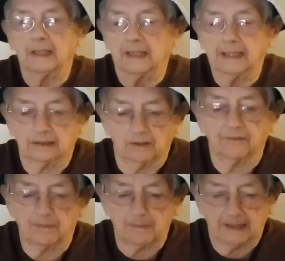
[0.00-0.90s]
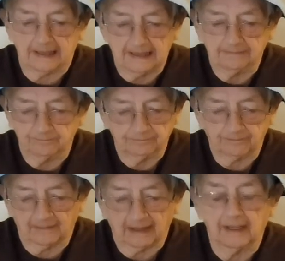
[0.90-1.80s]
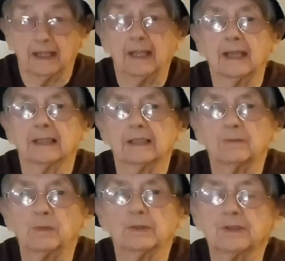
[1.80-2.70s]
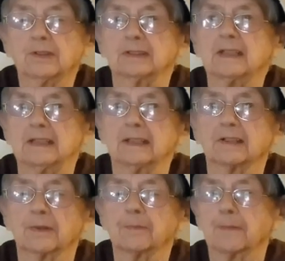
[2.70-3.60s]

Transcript: Hello everybody, Aleen Wilson here.